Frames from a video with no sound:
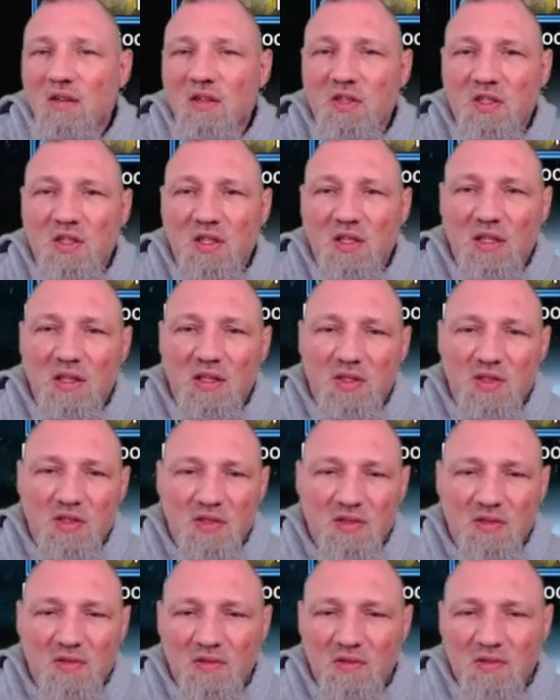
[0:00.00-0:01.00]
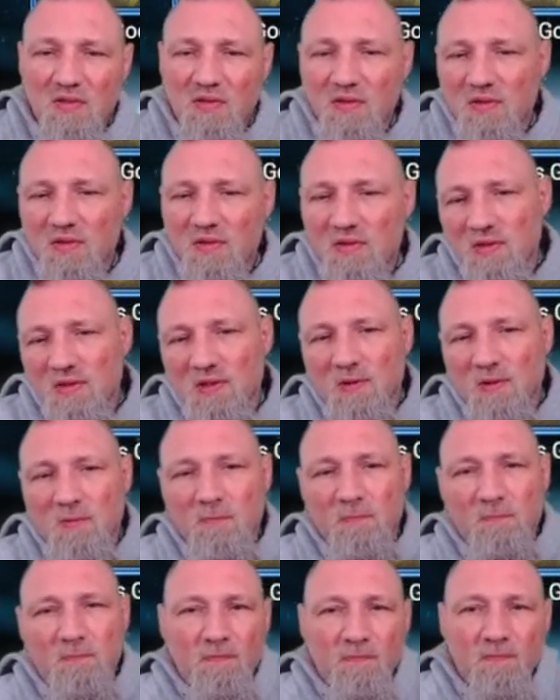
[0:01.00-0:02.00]
hard she hits.
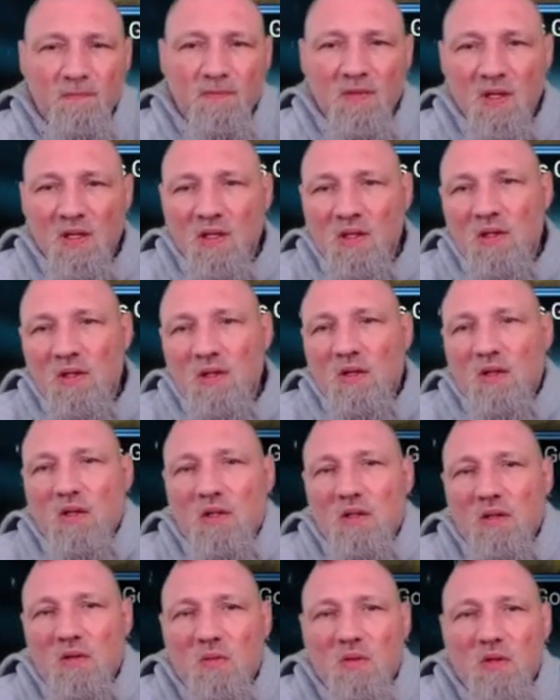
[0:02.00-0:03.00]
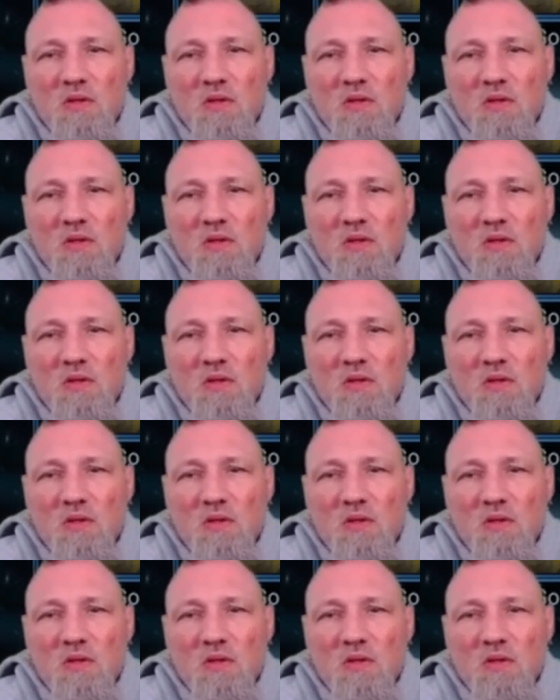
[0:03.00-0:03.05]
So, alright,